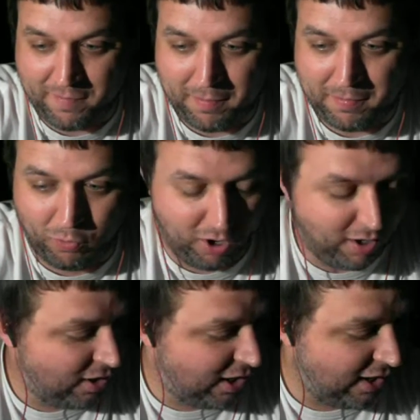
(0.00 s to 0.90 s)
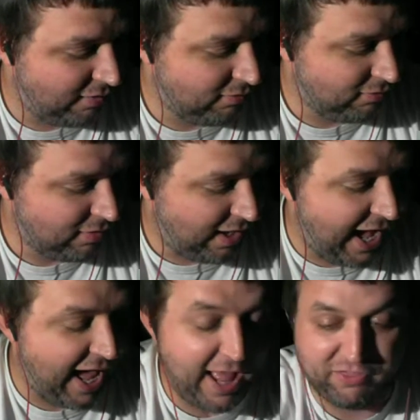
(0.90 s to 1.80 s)
that maybe weren't
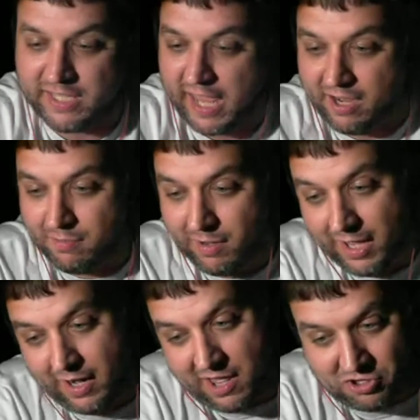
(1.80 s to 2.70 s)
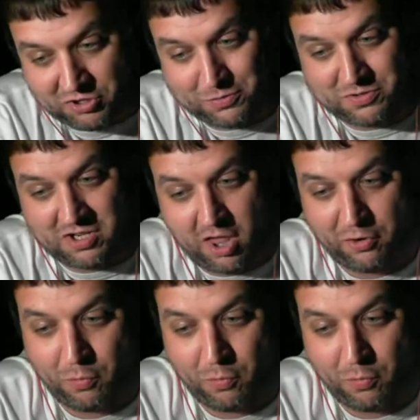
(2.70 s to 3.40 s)
hot out the gate. And I thought this was another